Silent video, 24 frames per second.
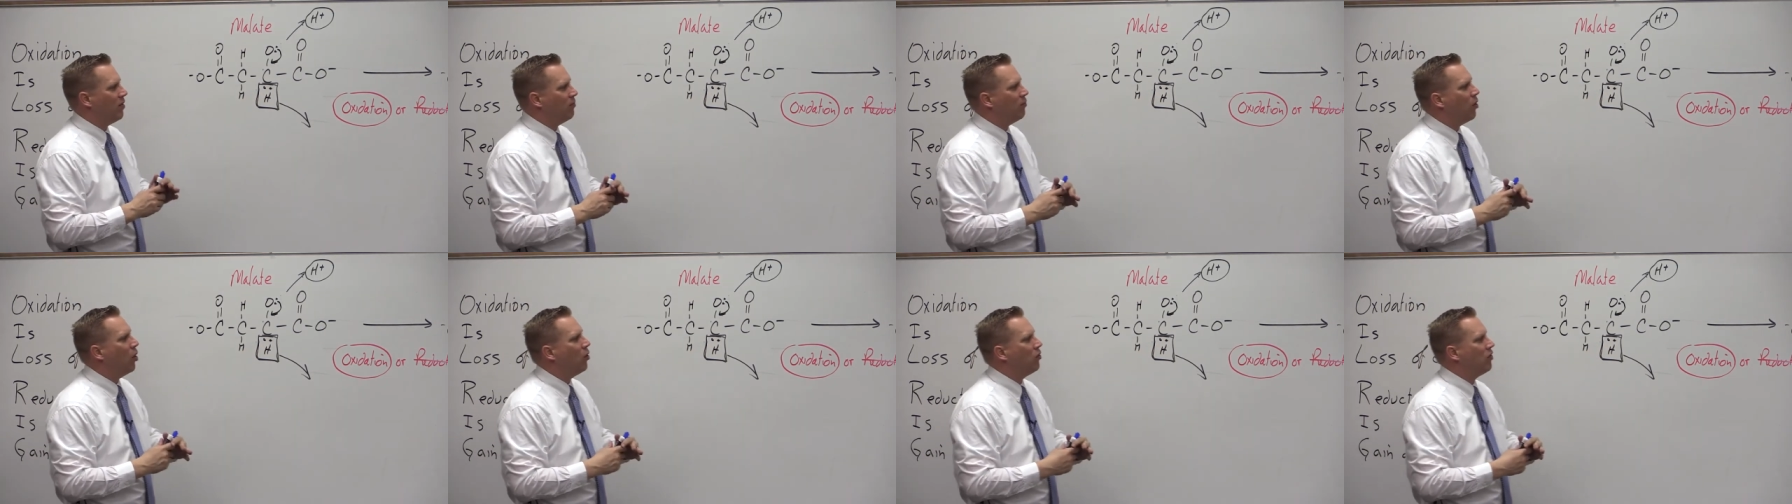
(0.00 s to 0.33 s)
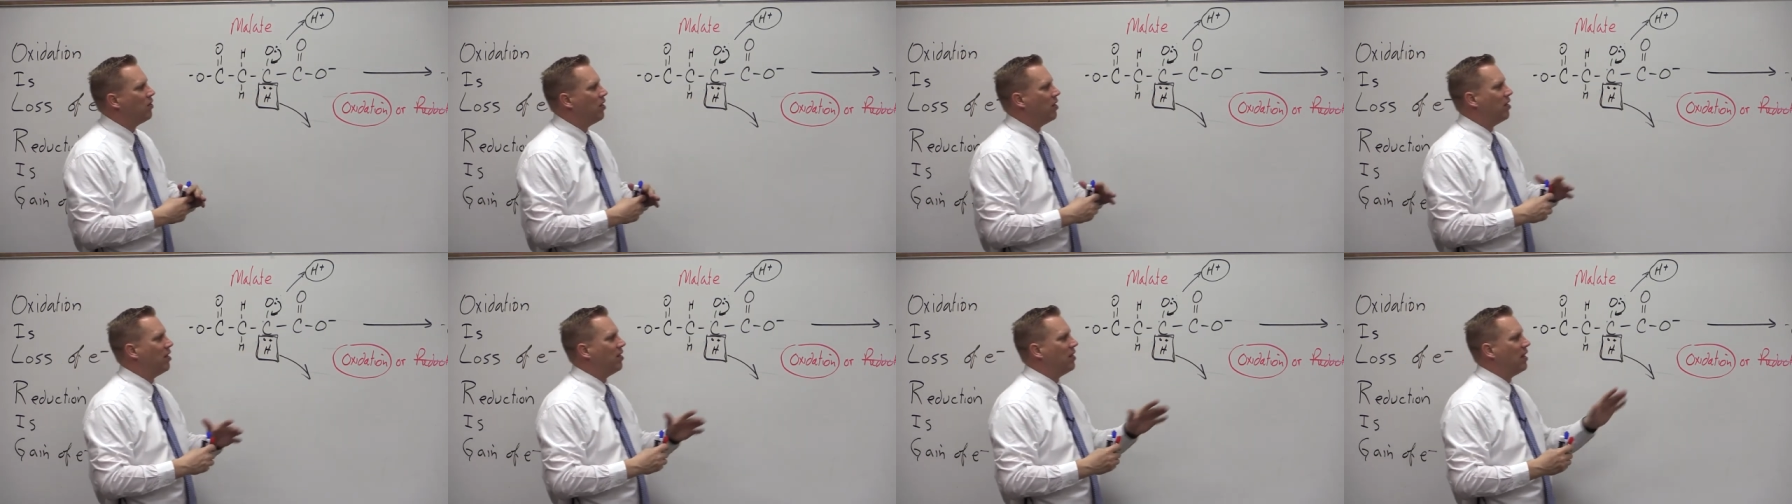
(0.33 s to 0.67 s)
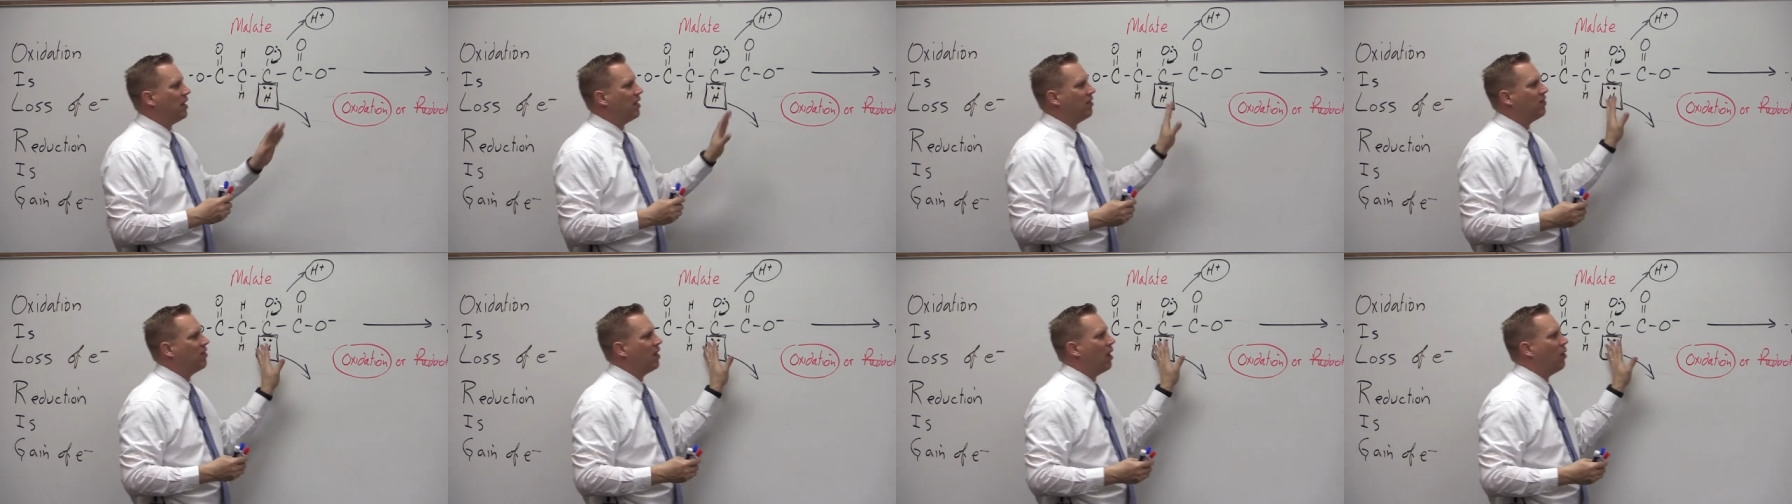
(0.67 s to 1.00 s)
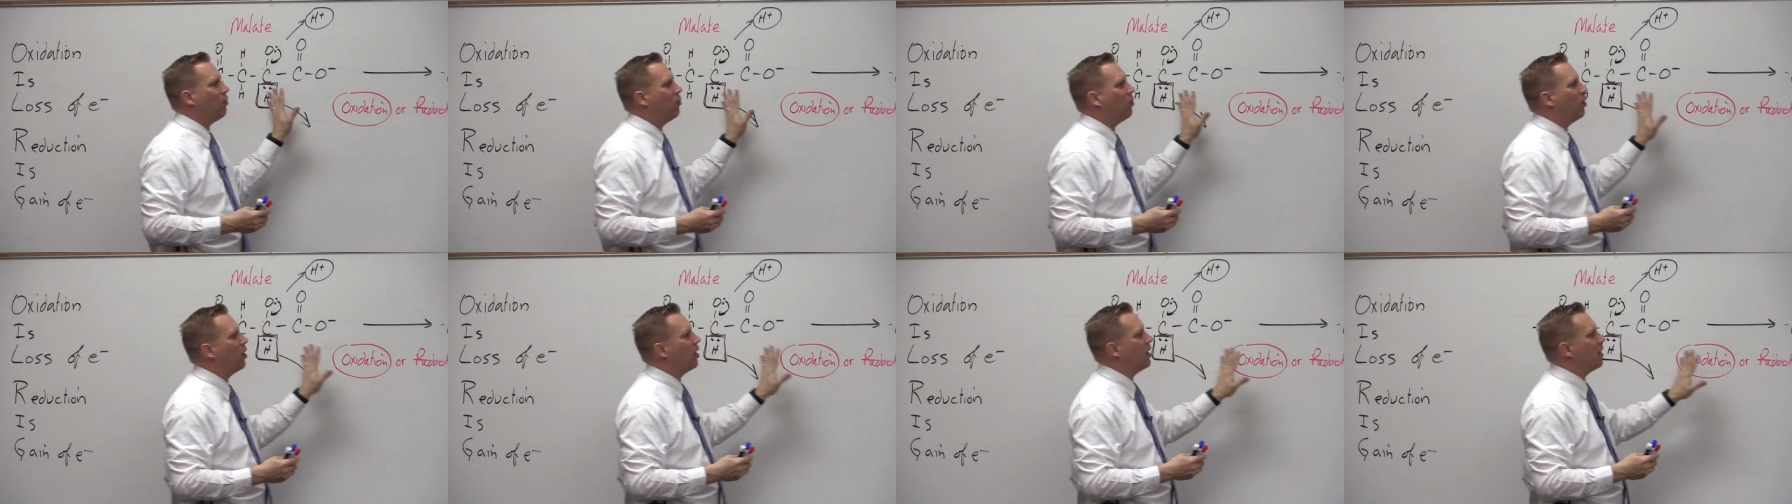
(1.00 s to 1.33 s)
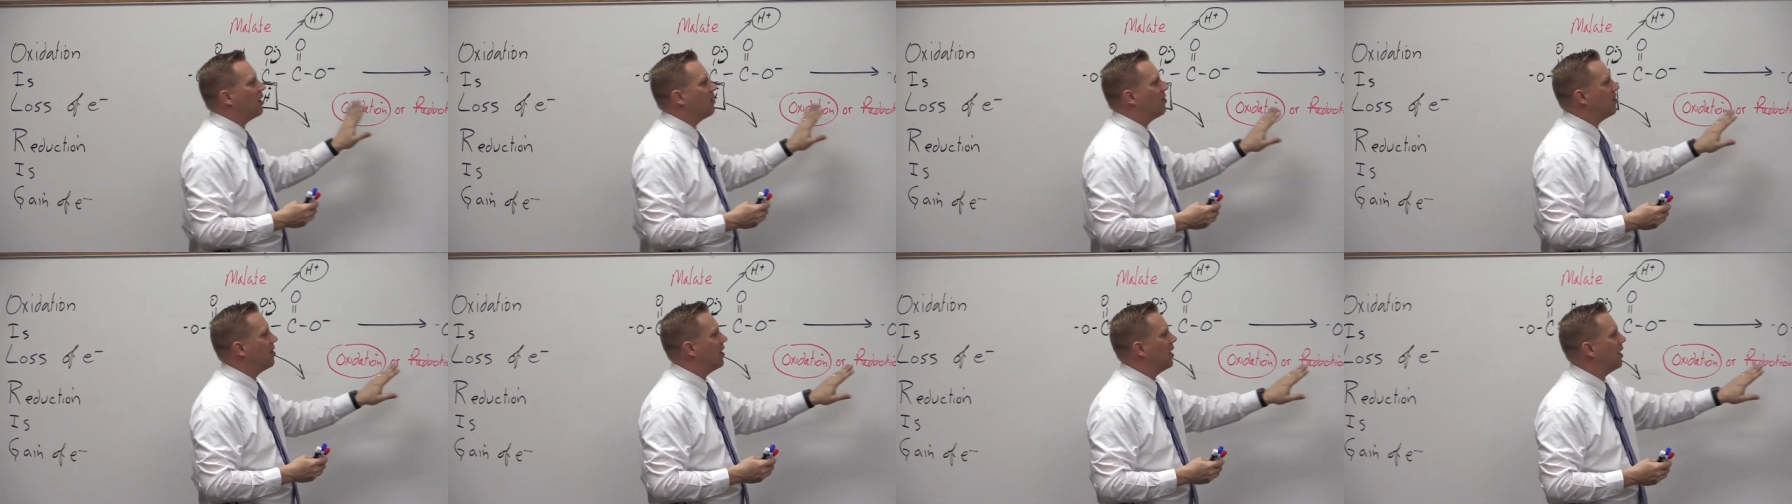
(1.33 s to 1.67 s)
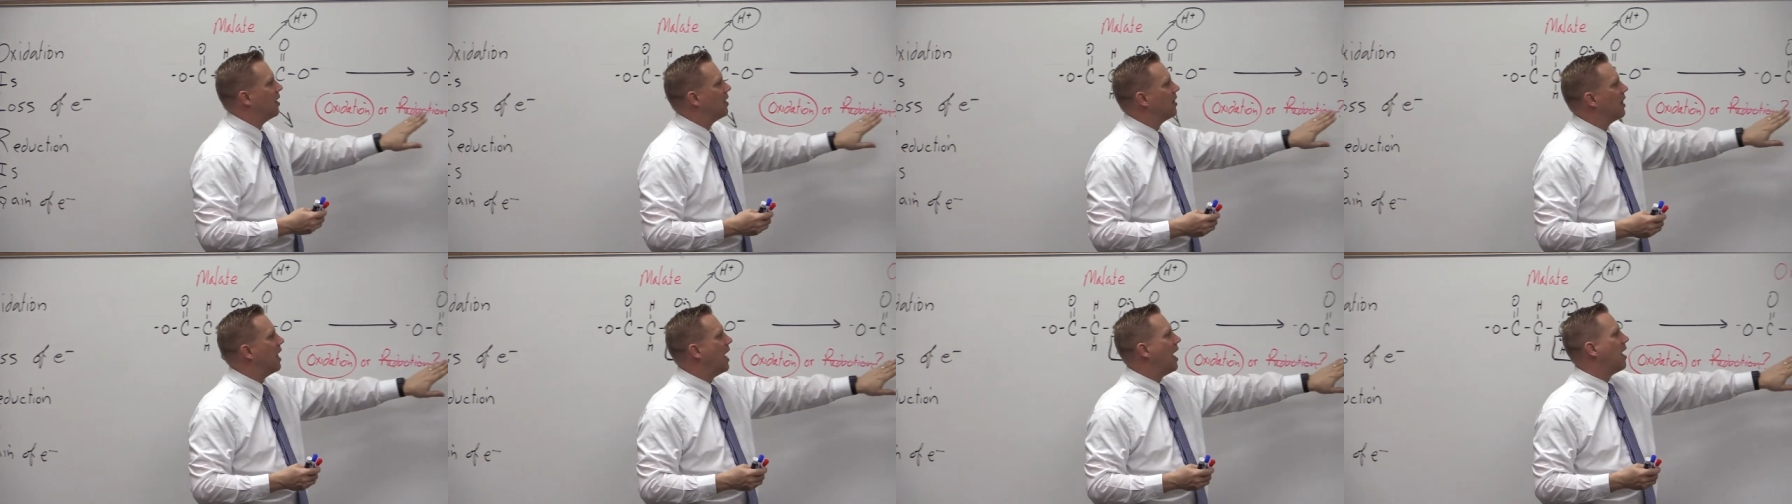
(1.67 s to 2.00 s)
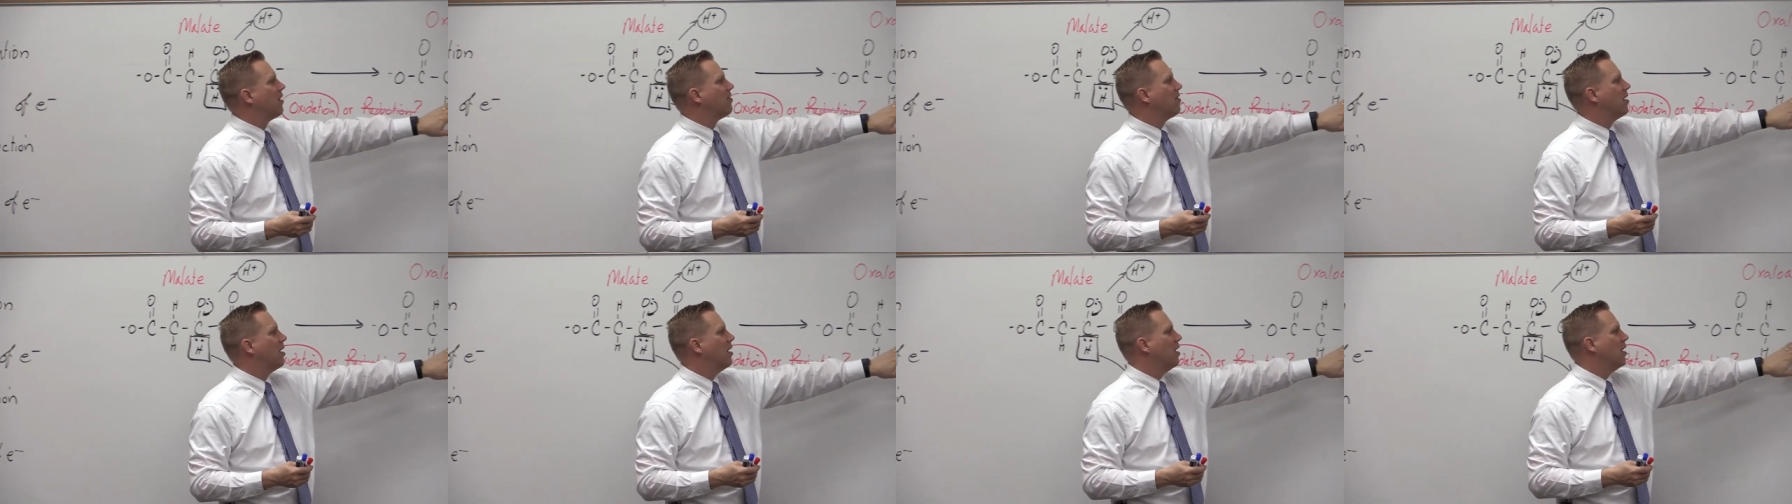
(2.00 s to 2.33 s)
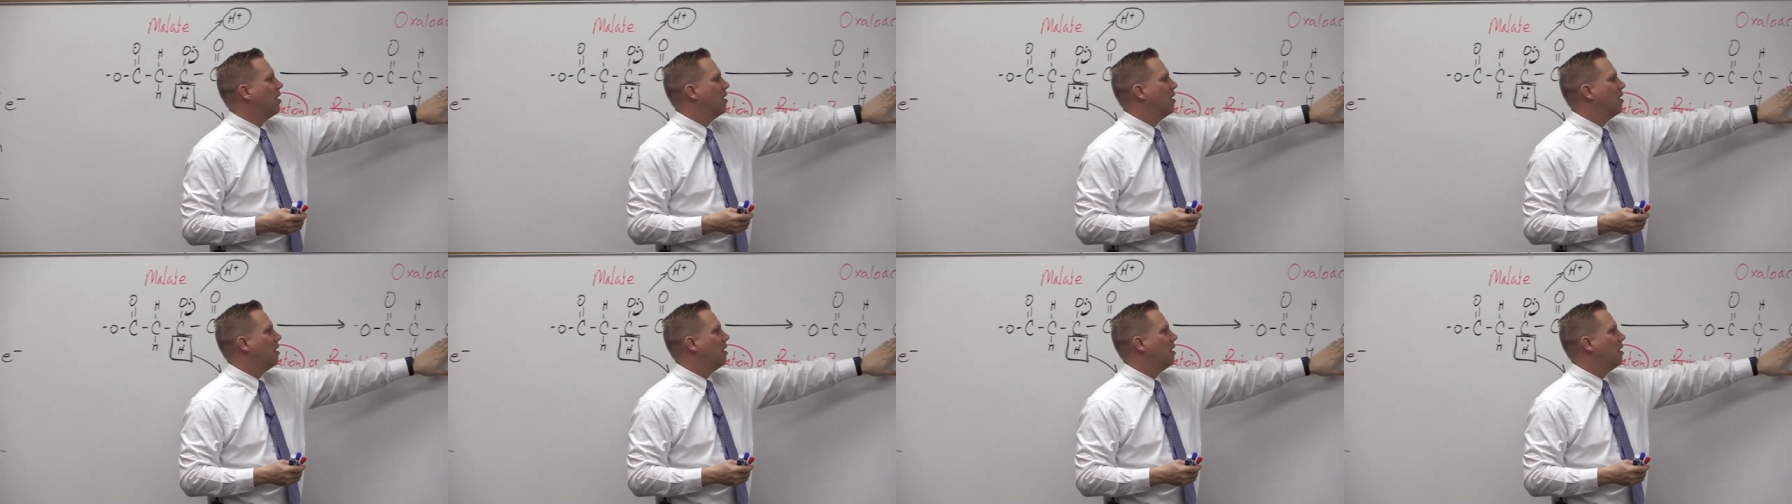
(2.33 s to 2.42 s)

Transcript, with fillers: And most of the things that we're going to see in class,